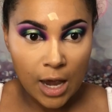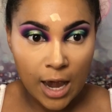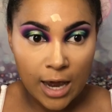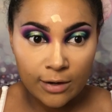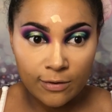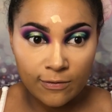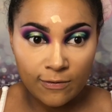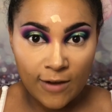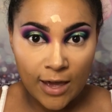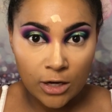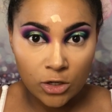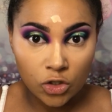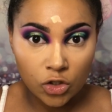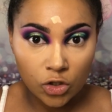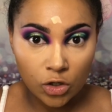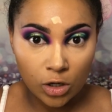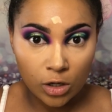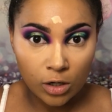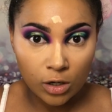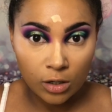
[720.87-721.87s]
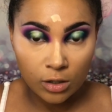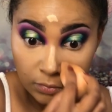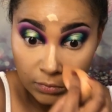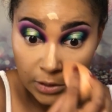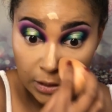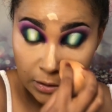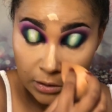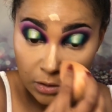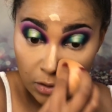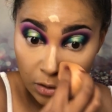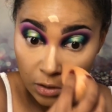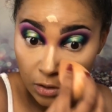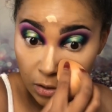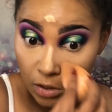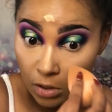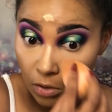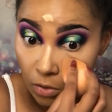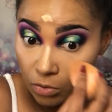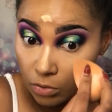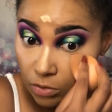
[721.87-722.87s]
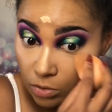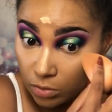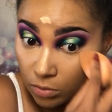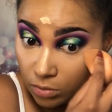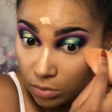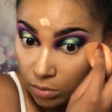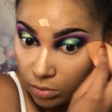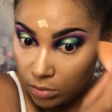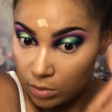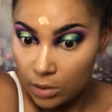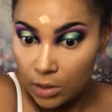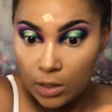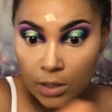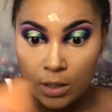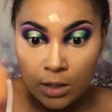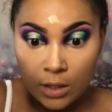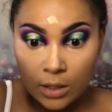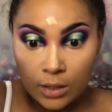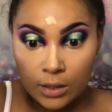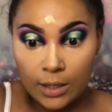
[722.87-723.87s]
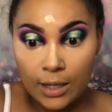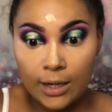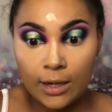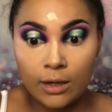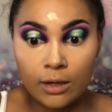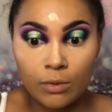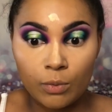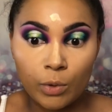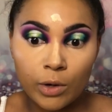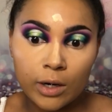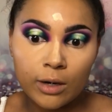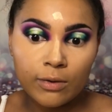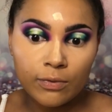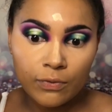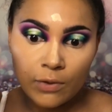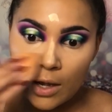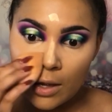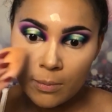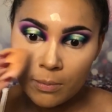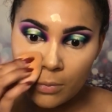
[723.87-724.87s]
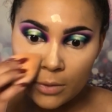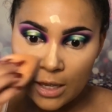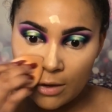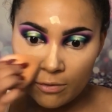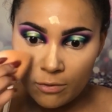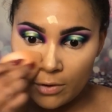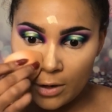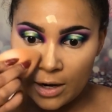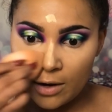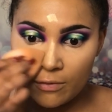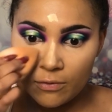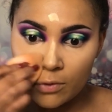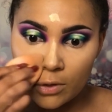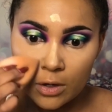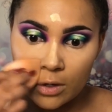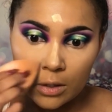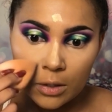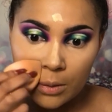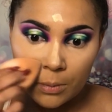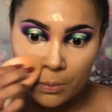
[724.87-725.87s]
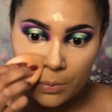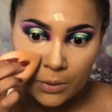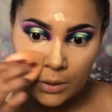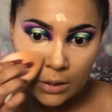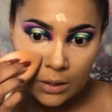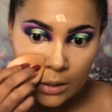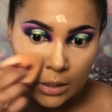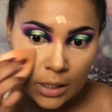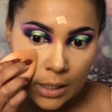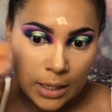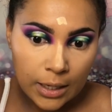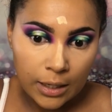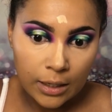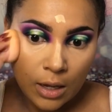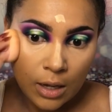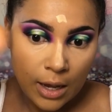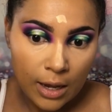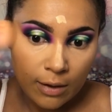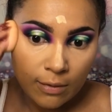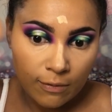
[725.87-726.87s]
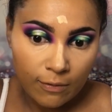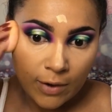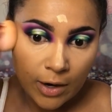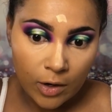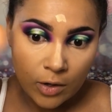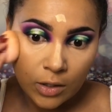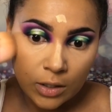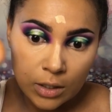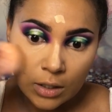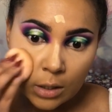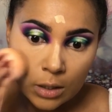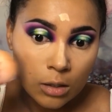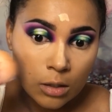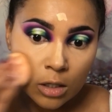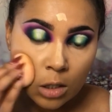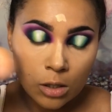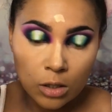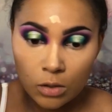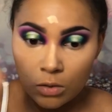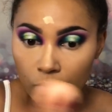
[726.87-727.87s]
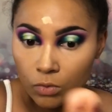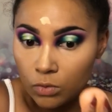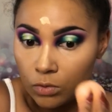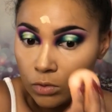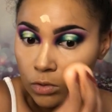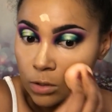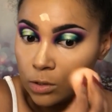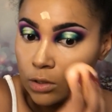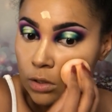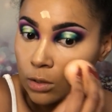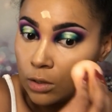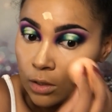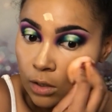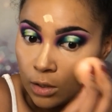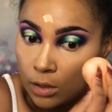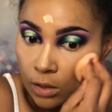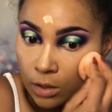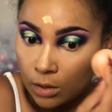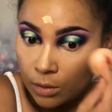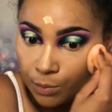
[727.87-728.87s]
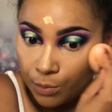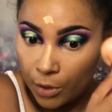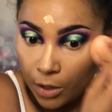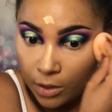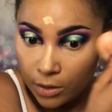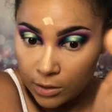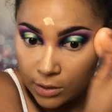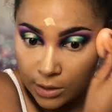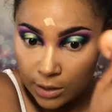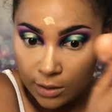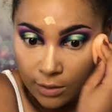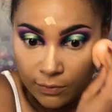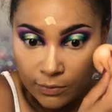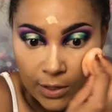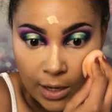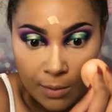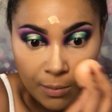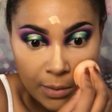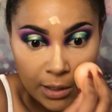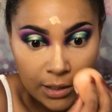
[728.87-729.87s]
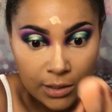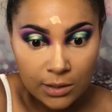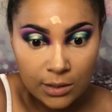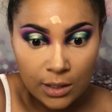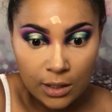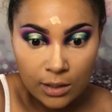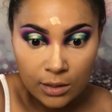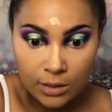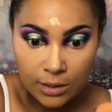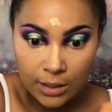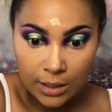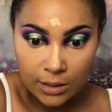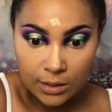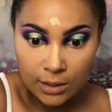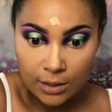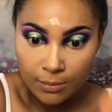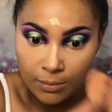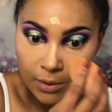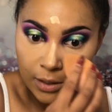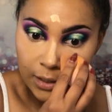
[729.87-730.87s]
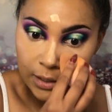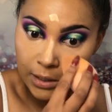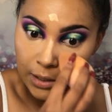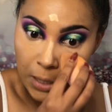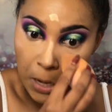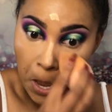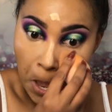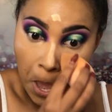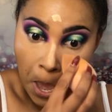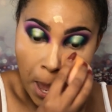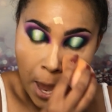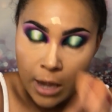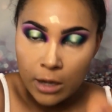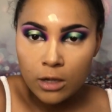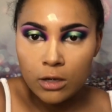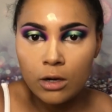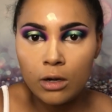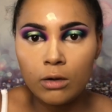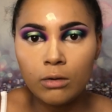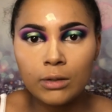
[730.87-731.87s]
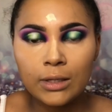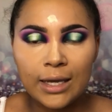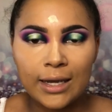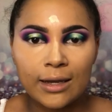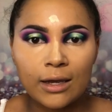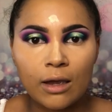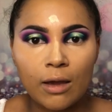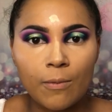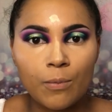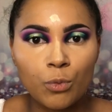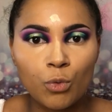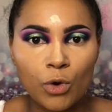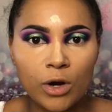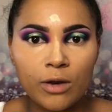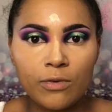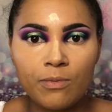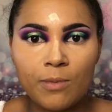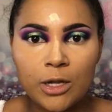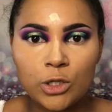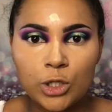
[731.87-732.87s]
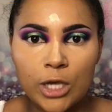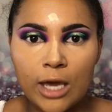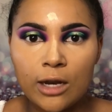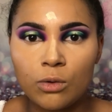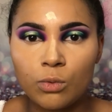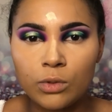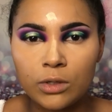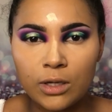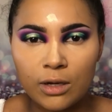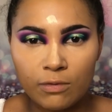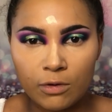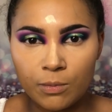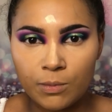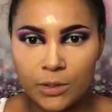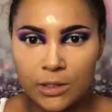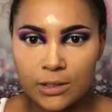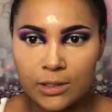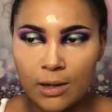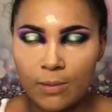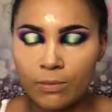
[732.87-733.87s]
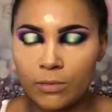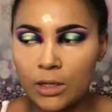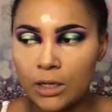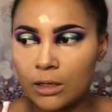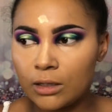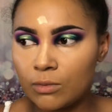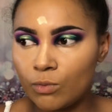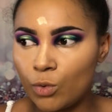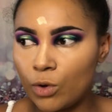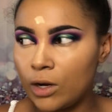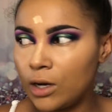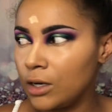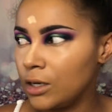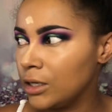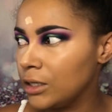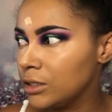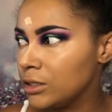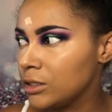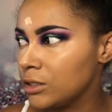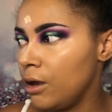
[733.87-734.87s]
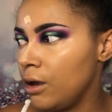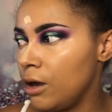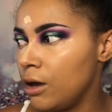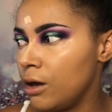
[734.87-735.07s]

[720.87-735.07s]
adventure is gonna go to. Like, what if I'm never ever gonna be like a very huge person, if that makes sense? Like somebody, you know, like what if my channel will never be something where it's